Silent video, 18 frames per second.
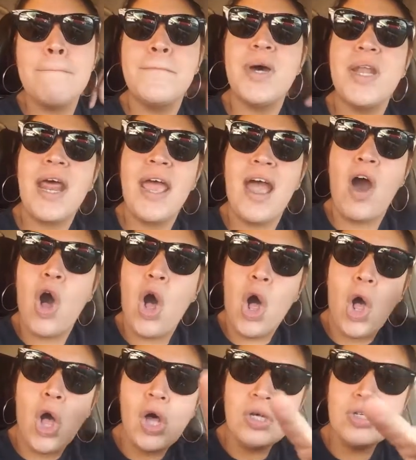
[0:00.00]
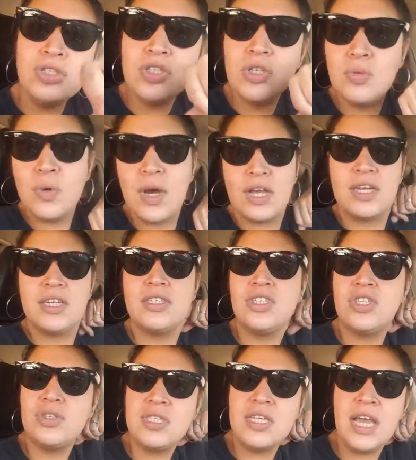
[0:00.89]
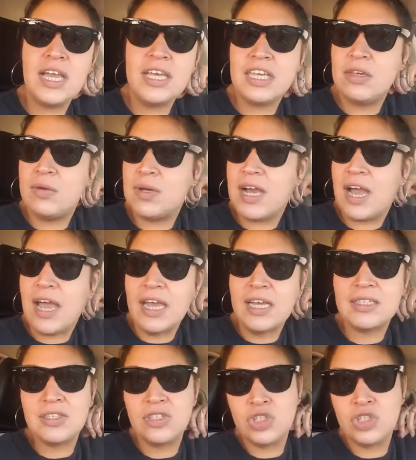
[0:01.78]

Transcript: But I also wanted to take you guys